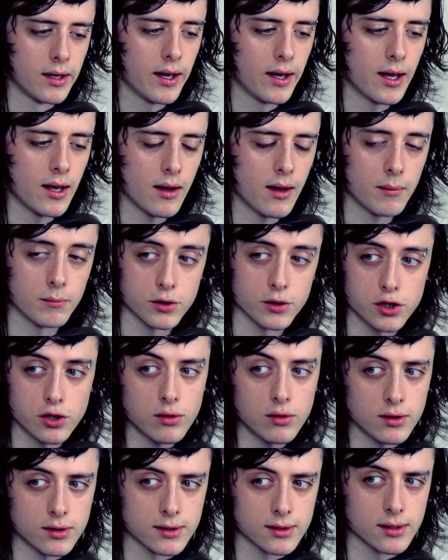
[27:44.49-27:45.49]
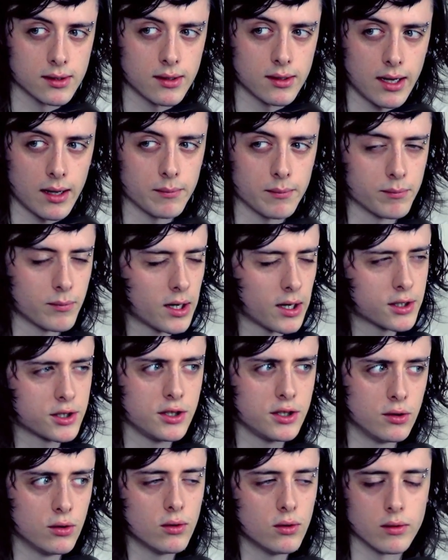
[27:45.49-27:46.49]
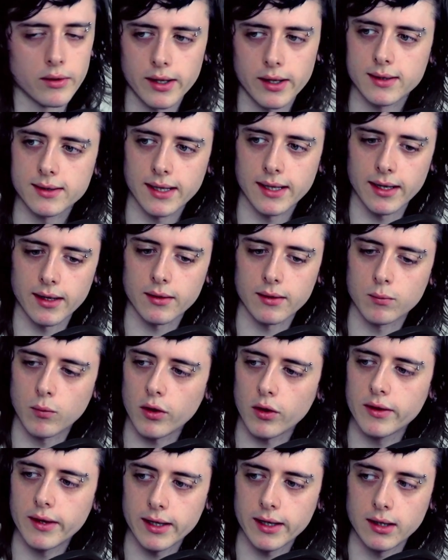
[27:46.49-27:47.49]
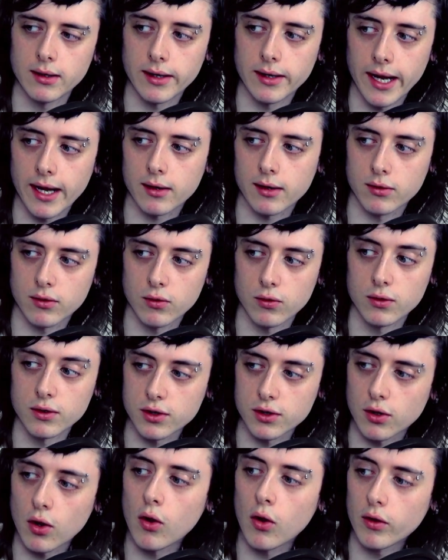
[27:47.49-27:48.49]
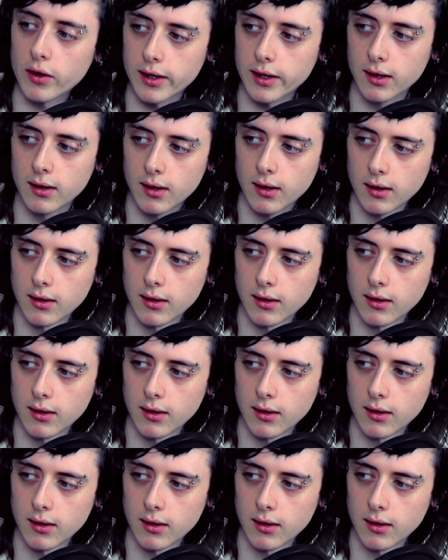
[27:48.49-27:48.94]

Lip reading: I'm sure it's. Actually, no. It's the one that you get through the story.